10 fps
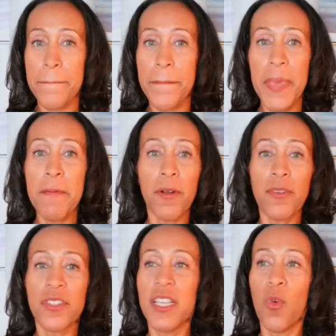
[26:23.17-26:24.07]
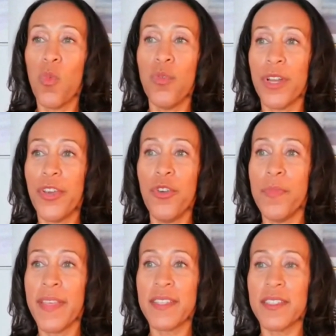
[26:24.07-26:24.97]
People don't see the wounded
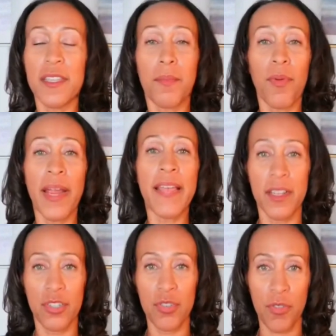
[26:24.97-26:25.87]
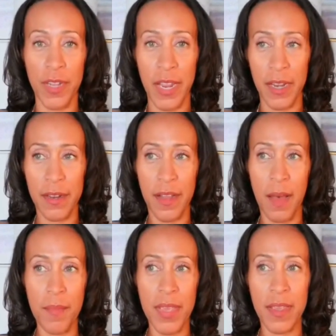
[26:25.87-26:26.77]
human. They see the brand that you created.
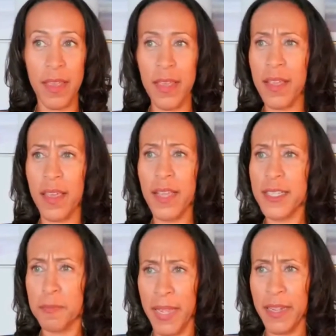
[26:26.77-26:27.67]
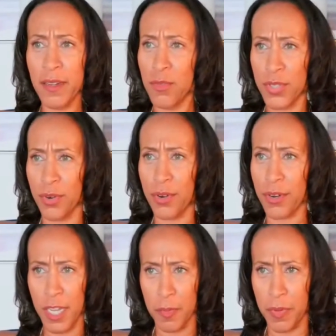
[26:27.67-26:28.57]
I mean, can't Kate Spade, who sold her
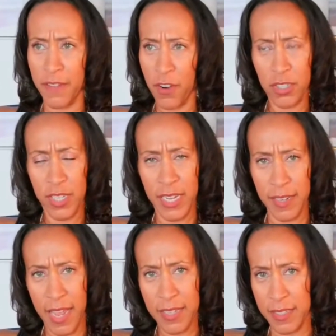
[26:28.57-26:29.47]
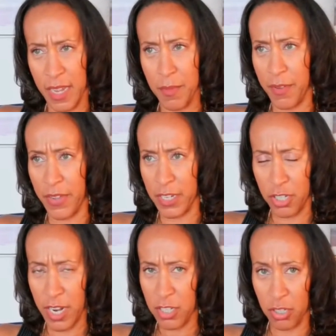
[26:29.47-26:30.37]
company first and last name of an
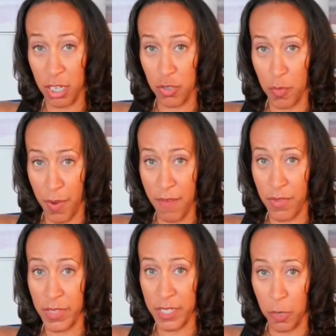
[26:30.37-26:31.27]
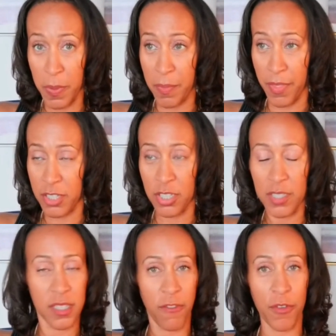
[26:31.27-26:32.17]
international luxury brand, really tell people that
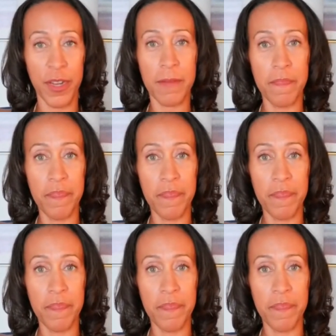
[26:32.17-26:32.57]
she's suffering?